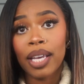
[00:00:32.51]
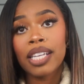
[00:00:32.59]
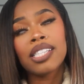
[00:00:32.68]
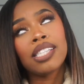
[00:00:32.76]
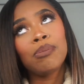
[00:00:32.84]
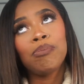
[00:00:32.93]

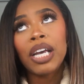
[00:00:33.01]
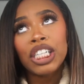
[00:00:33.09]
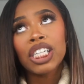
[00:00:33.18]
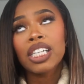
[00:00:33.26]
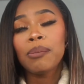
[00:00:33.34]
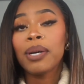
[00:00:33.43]

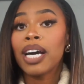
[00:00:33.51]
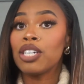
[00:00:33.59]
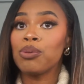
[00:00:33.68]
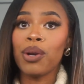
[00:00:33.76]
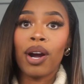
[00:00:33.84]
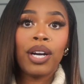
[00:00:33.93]
especially because
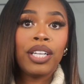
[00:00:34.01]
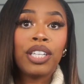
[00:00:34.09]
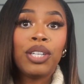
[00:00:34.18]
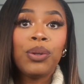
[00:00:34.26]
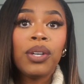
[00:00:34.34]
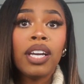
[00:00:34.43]
we are in the
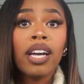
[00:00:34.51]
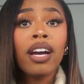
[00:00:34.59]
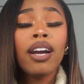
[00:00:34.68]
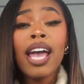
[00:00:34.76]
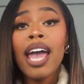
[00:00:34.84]
new year,